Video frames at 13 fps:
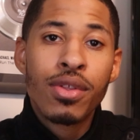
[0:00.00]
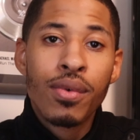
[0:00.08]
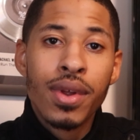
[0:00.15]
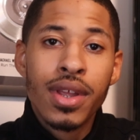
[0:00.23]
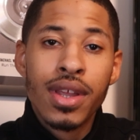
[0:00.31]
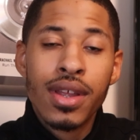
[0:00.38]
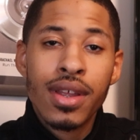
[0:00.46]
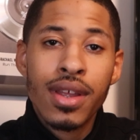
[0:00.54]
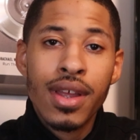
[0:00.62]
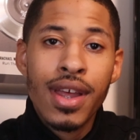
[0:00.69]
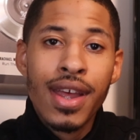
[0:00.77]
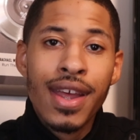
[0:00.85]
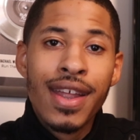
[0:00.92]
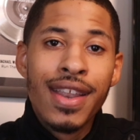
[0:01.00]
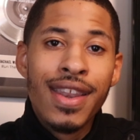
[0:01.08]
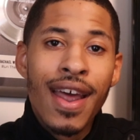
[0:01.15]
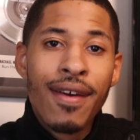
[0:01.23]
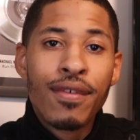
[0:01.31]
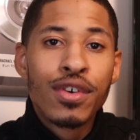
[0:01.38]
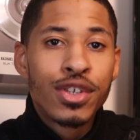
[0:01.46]
3,
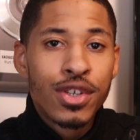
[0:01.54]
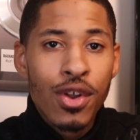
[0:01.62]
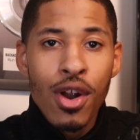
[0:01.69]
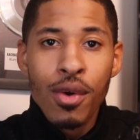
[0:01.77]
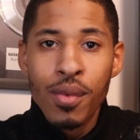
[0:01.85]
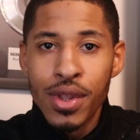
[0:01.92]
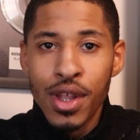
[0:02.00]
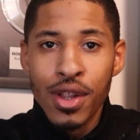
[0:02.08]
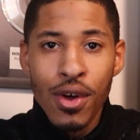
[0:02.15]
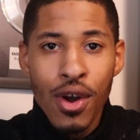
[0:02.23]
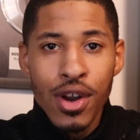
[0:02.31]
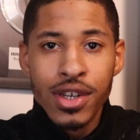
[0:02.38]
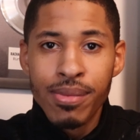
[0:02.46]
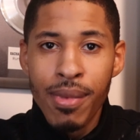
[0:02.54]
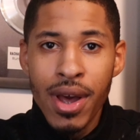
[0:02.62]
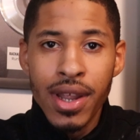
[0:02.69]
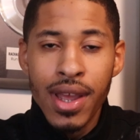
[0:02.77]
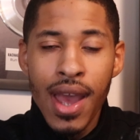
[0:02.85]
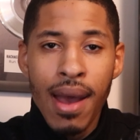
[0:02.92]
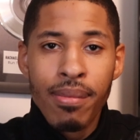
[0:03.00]
never start with a large amount
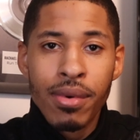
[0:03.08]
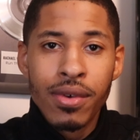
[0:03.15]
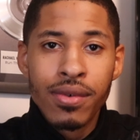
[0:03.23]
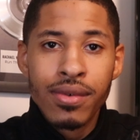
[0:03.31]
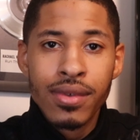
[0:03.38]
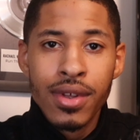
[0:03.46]
of capital.